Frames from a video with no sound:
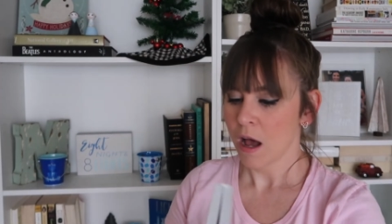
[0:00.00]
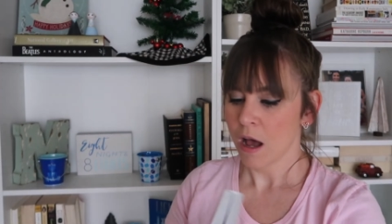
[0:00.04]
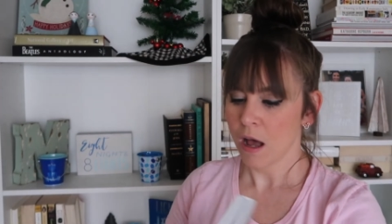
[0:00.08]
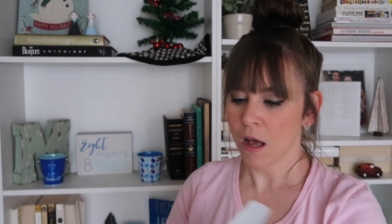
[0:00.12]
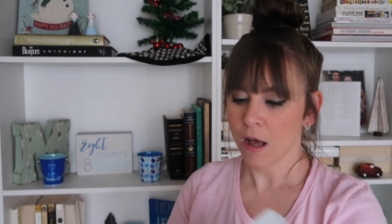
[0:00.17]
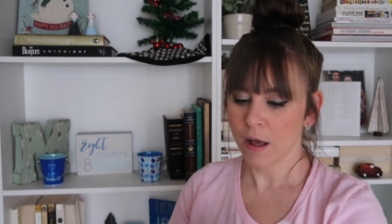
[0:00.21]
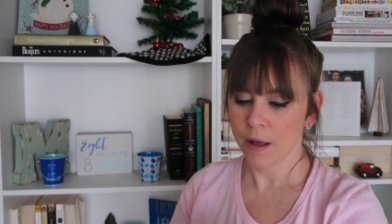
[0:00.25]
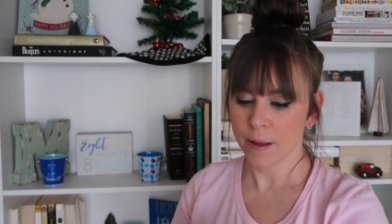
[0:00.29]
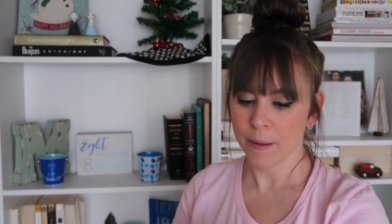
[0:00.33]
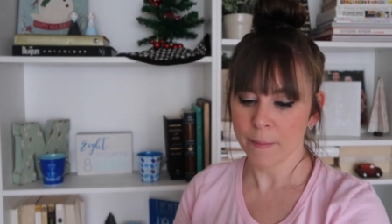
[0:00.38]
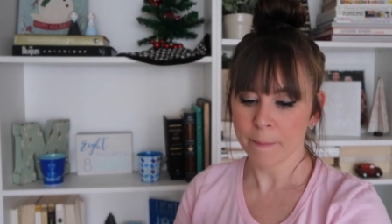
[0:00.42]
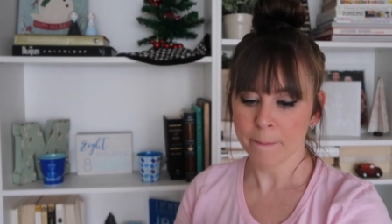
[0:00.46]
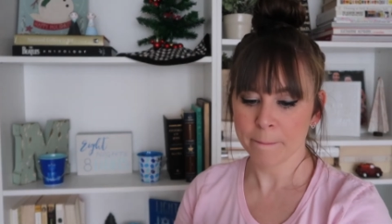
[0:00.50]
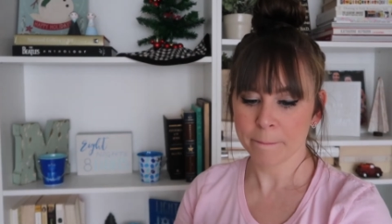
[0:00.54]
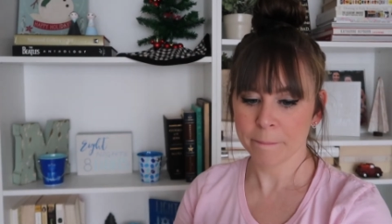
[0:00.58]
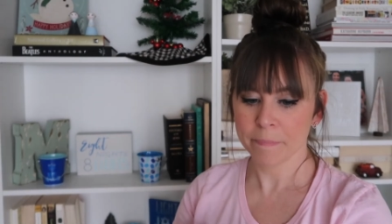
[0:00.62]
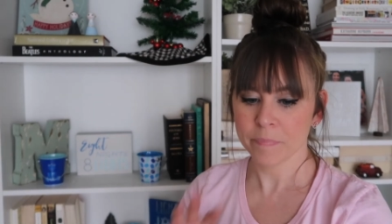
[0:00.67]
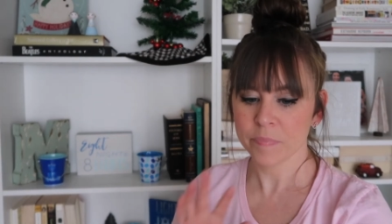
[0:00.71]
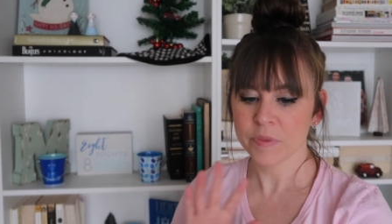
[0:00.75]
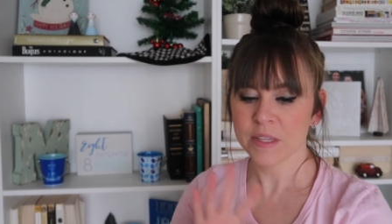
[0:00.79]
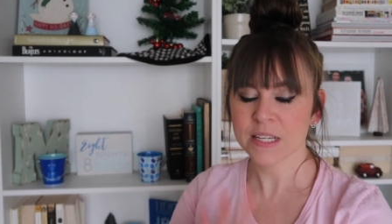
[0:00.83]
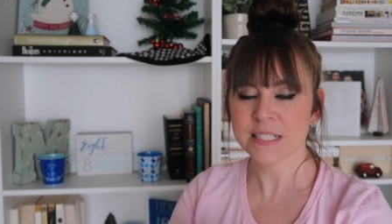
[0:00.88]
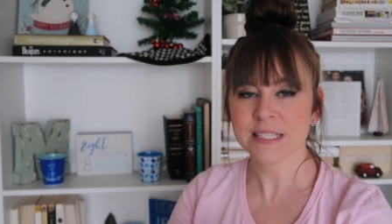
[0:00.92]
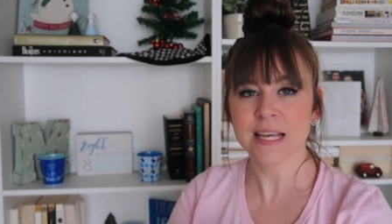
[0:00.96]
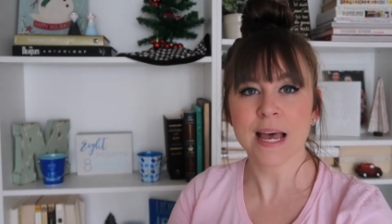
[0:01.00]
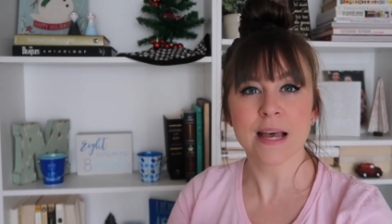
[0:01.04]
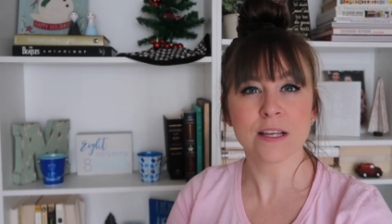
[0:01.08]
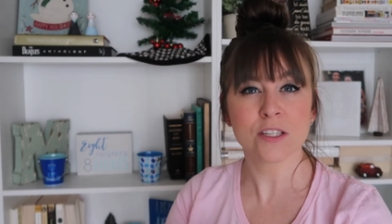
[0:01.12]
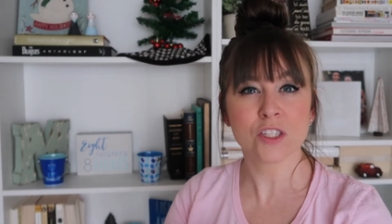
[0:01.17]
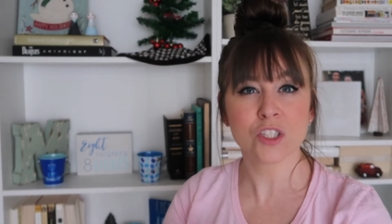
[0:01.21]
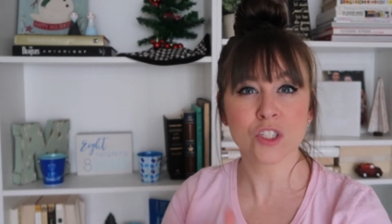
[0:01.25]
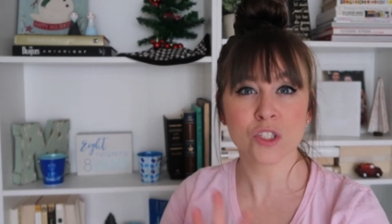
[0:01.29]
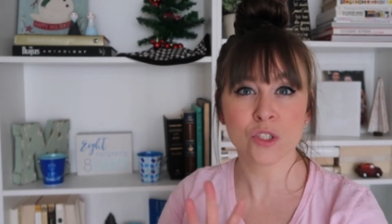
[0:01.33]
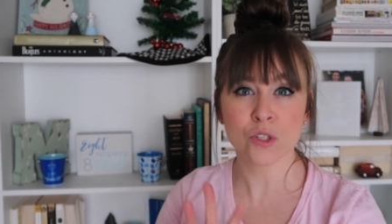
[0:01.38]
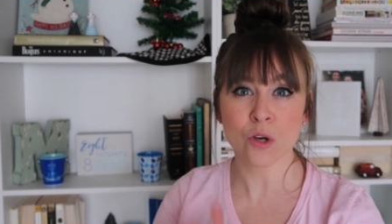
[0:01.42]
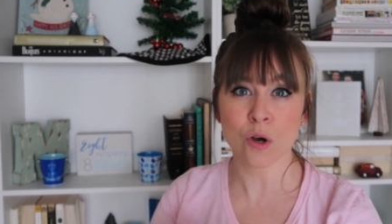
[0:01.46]
um, this
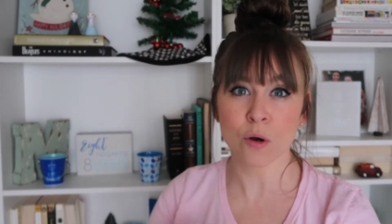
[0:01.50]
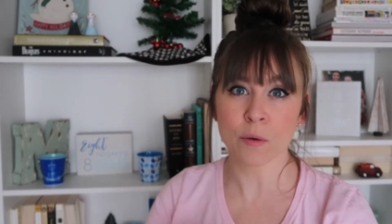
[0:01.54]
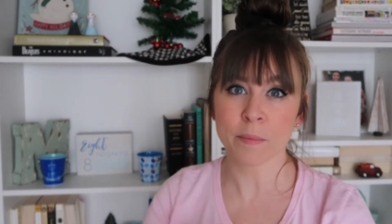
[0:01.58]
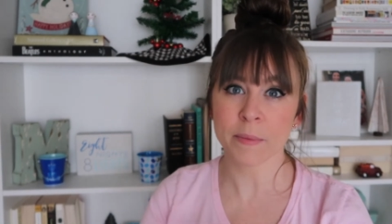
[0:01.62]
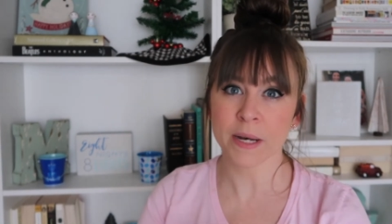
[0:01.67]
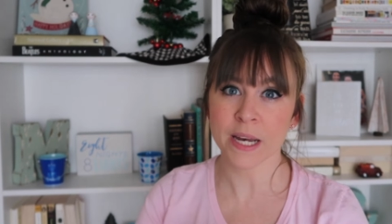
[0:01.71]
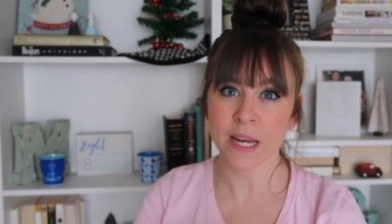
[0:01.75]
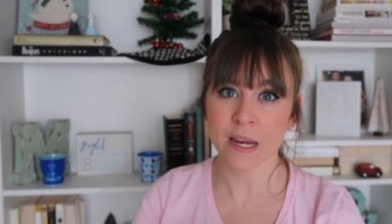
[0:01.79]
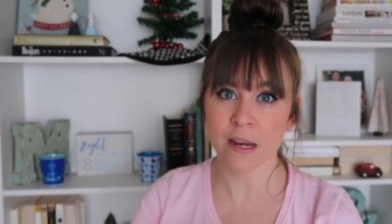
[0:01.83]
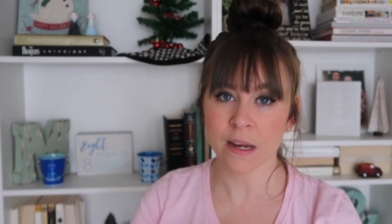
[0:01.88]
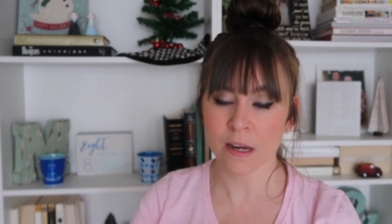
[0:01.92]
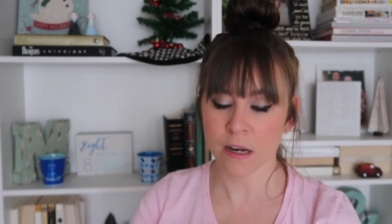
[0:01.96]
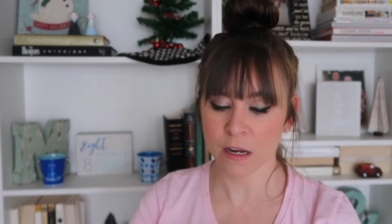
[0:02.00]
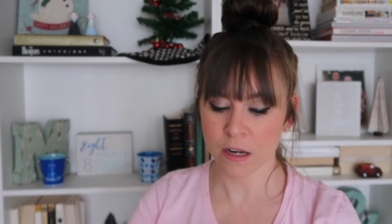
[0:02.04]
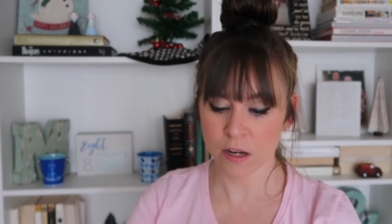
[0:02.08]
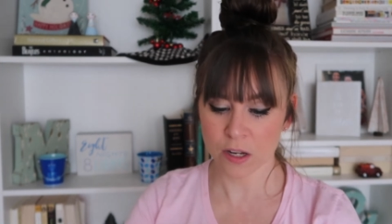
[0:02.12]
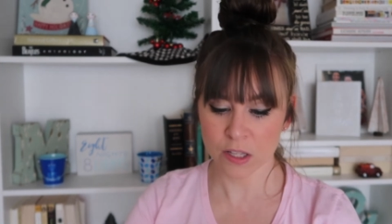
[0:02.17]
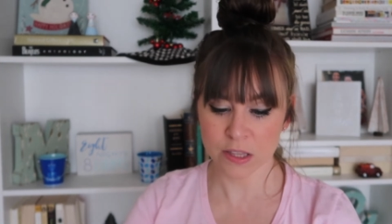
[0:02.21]
has so many,